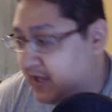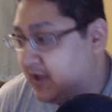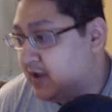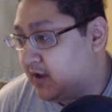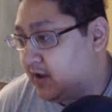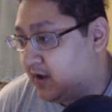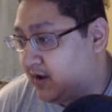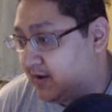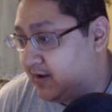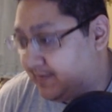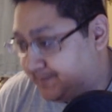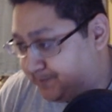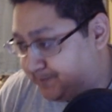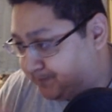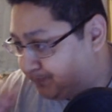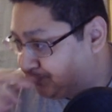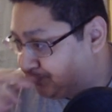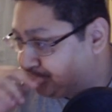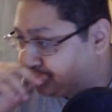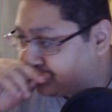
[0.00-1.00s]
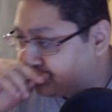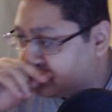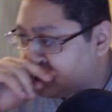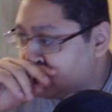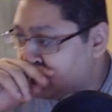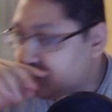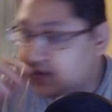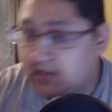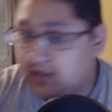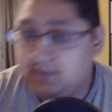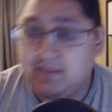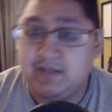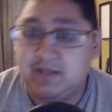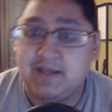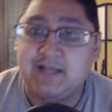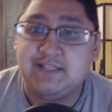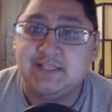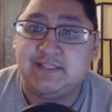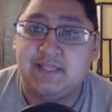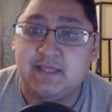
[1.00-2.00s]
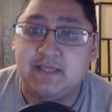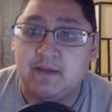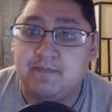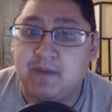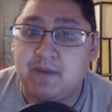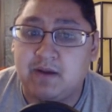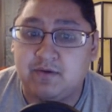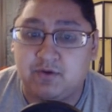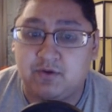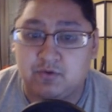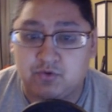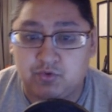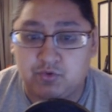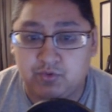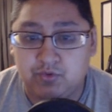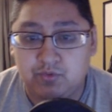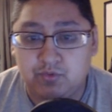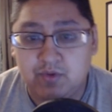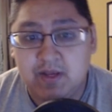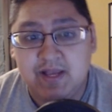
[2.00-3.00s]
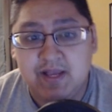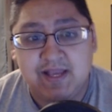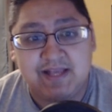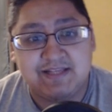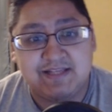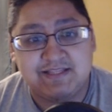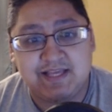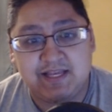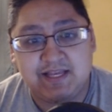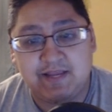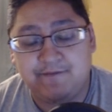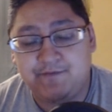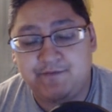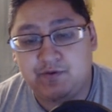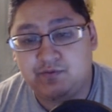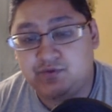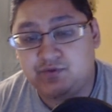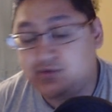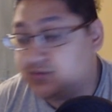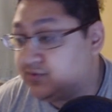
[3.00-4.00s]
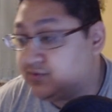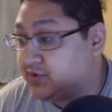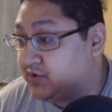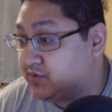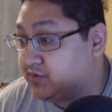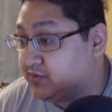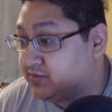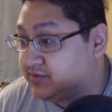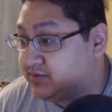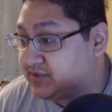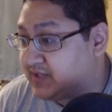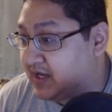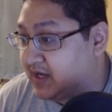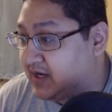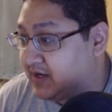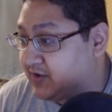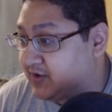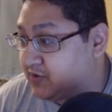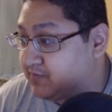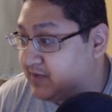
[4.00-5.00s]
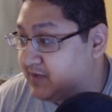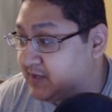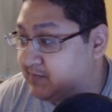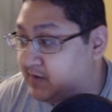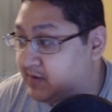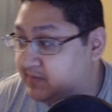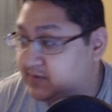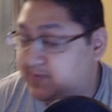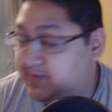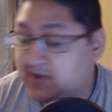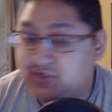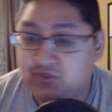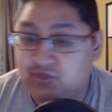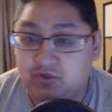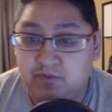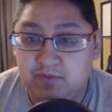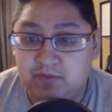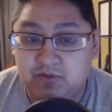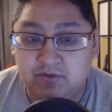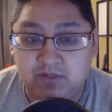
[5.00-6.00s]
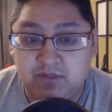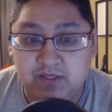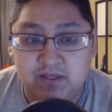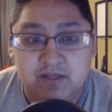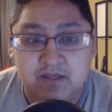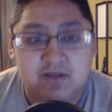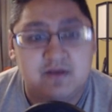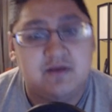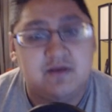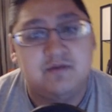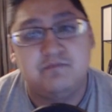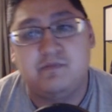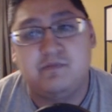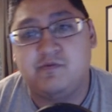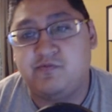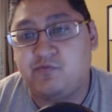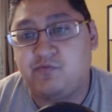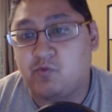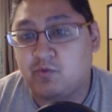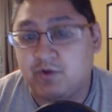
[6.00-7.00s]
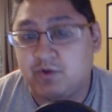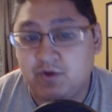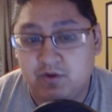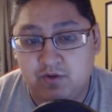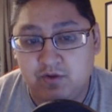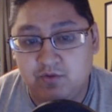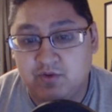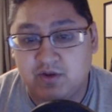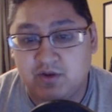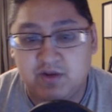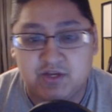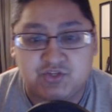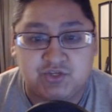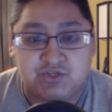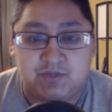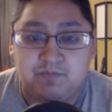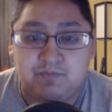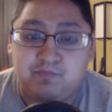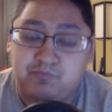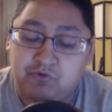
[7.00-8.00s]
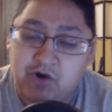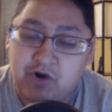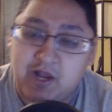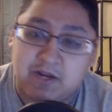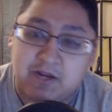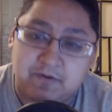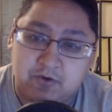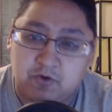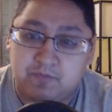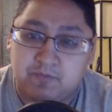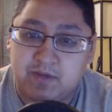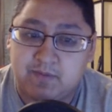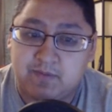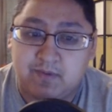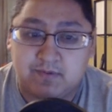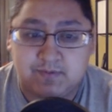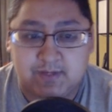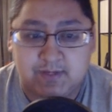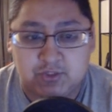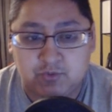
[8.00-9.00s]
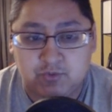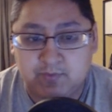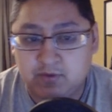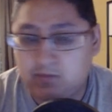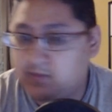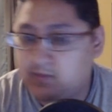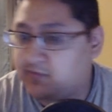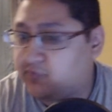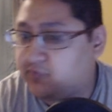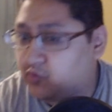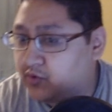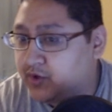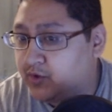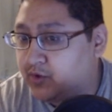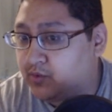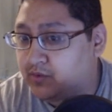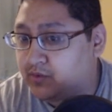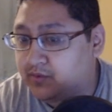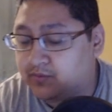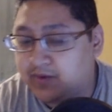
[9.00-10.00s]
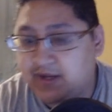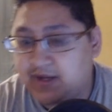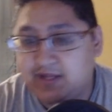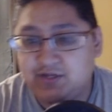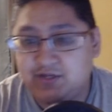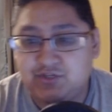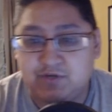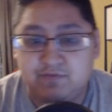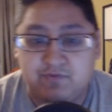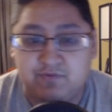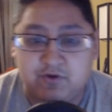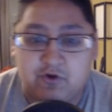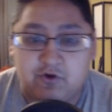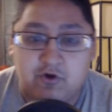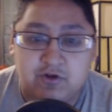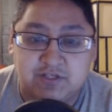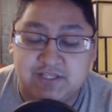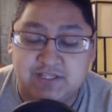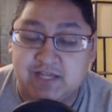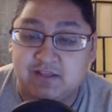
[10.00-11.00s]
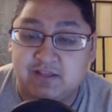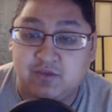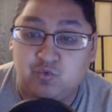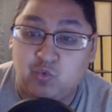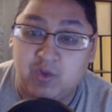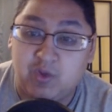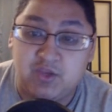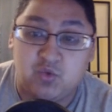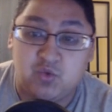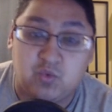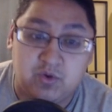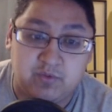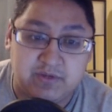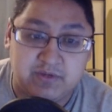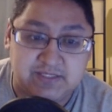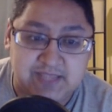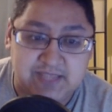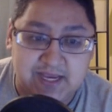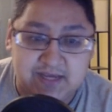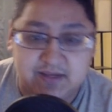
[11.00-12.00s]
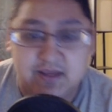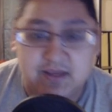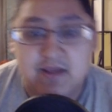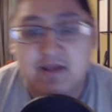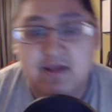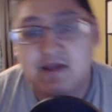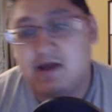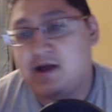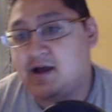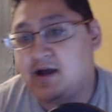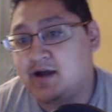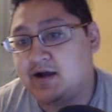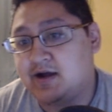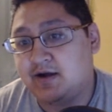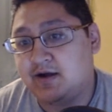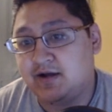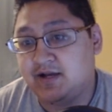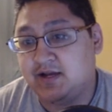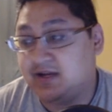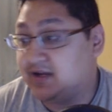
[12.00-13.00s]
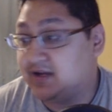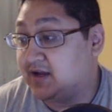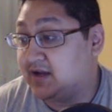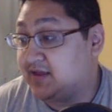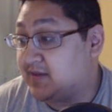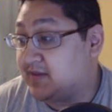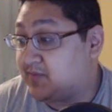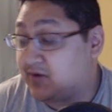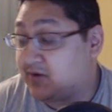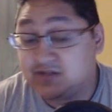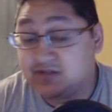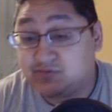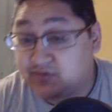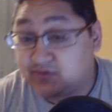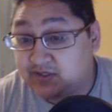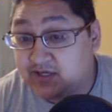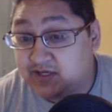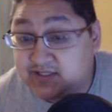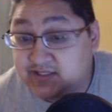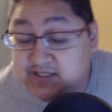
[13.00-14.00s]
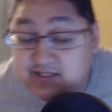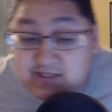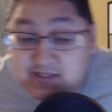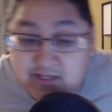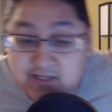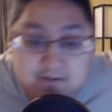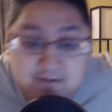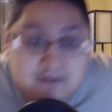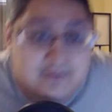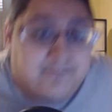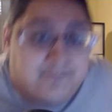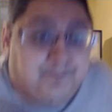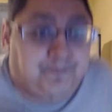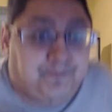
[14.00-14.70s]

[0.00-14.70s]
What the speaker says: The nice thing about your crew is that if you do use your Big Mom special ability, before you can actually proc your Big Mom special ability before you go in rage and figure out exactly when you want to attack. That part is really nice. I like that a lot.